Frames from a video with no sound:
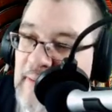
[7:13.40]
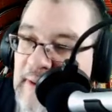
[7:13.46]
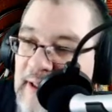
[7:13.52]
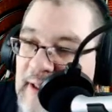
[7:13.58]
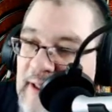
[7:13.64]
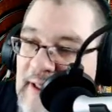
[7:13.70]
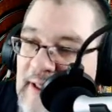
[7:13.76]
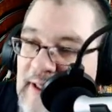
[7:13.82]

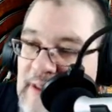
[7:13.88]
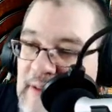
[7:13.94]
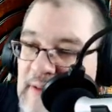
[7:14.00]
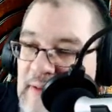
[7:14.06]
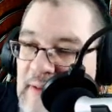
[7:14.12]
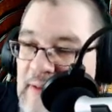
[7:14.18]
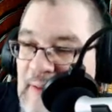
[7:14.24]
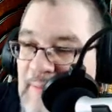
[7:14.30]
but
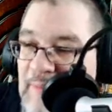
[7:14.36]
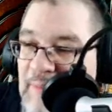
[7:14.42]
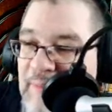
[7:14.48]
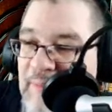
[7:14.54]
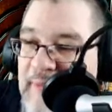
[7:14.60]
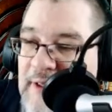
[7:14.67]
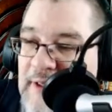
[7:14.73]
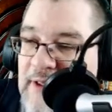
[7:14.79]
now
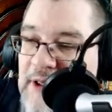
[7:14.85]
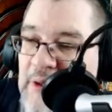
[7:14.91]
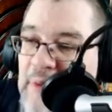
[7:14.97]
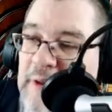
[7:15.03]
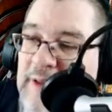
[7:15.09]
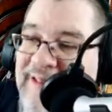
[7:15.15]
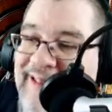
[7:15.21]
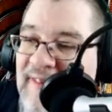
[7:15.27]
this is
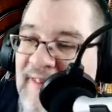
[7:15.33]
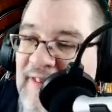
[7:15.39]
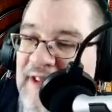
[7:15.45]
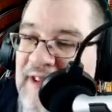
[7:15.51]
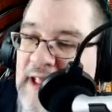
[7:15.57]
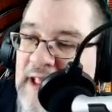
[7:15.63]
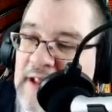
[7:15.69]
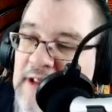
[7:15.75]
where Jeff
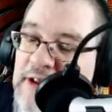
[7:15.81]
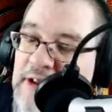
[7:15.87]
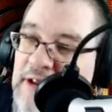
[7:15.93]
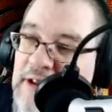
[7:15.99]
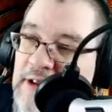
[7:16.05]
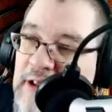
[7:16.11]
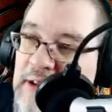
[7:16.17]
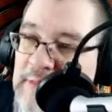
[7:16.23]

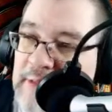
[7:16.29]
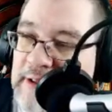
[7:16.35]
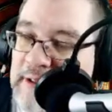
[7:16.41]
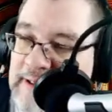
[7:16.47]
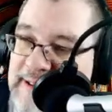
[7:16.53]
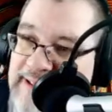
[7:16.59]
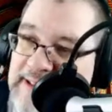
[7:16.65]
Sessions comes in.